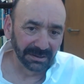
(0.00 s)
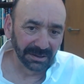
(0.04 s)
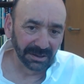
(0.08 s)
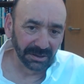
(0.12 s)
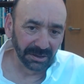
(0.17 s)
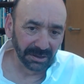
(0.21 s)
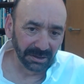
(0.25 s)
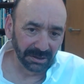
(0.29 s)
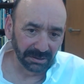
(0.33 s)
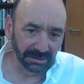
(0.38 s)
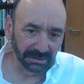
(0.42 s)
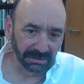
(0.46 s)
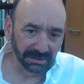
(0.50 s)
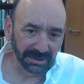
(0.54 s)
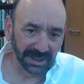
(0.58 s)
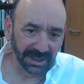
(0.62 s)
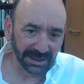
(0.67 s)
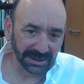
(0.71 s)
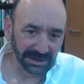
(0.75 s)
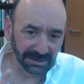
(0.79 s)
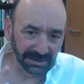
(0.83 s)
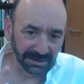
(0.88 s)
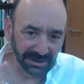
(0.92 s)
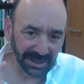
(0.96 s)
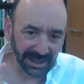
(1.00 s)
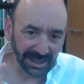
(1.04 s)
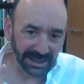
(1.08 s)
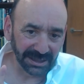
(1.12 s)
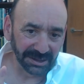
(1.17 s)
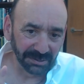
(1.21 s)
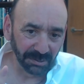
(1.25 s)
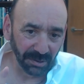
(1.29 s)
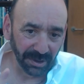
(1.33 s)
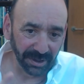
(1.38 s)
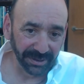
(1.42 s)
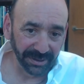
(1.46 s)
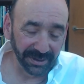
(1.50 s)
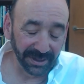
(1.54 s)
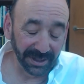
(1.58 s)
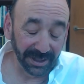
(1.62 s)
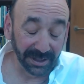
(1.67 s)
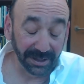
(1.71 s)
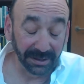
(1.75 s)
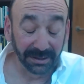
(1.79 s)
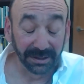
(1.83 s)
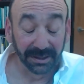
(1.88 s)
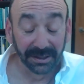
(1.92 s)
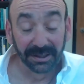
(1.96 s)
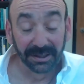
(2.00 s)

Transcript: new. That's that's one thing.